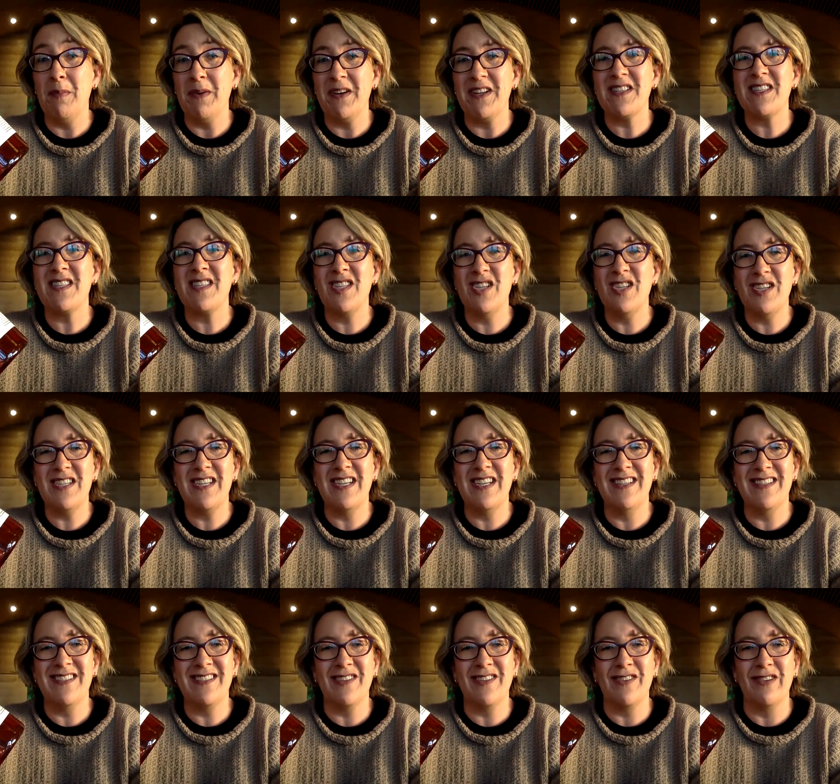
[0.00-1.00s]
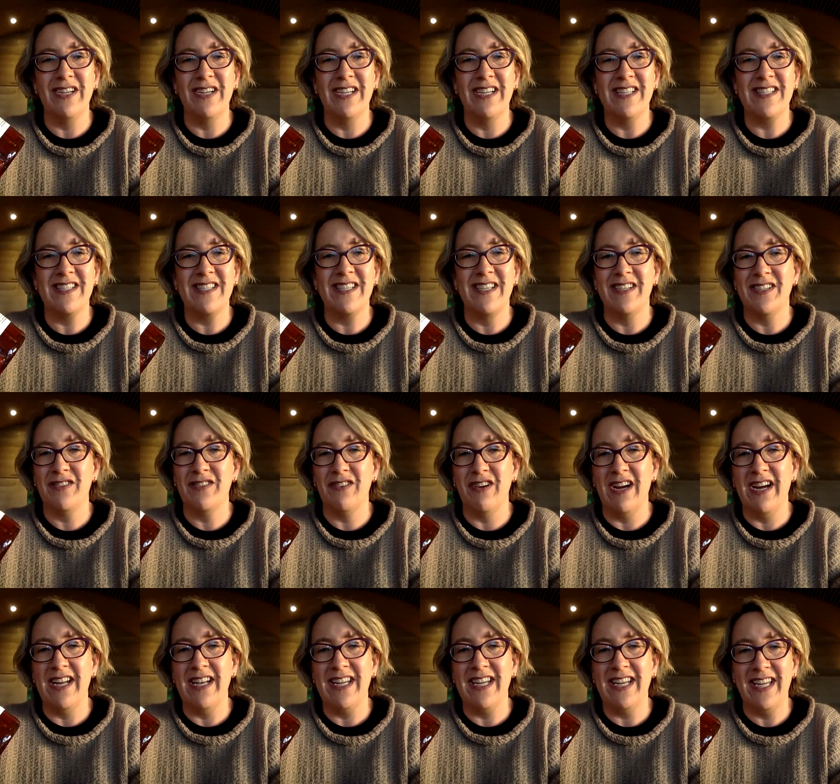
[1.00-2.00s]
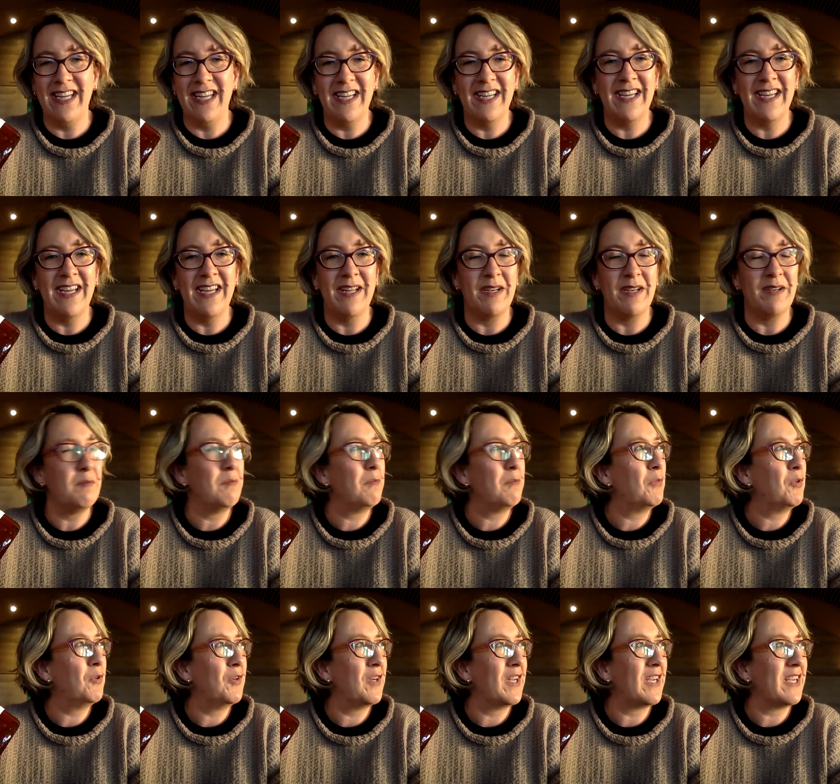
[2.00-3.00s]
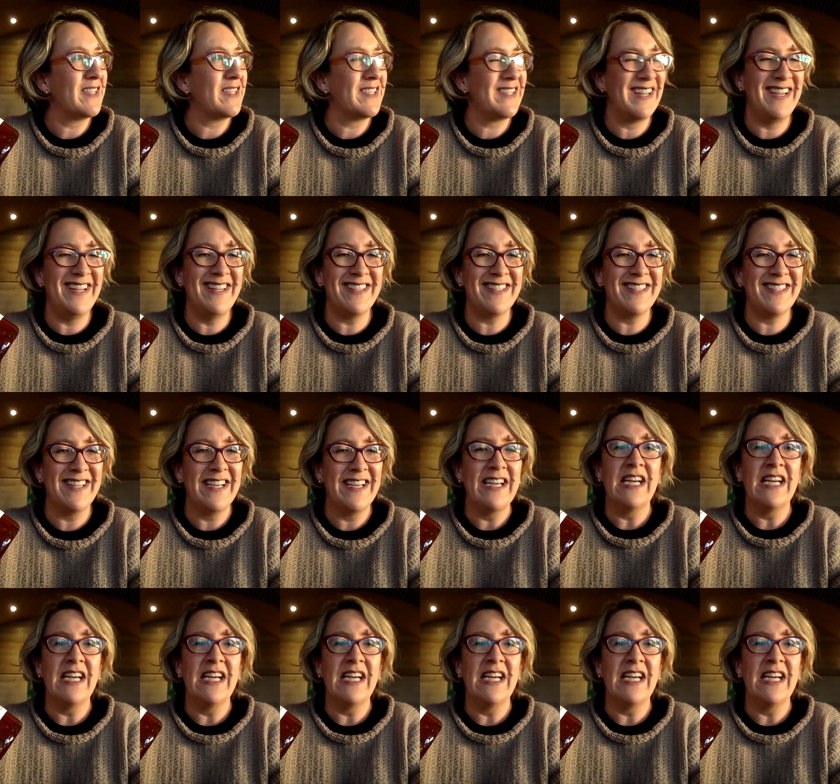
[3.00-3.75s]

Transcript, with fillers: but it's 13 degrees centigrade here at Moorooduc Estate.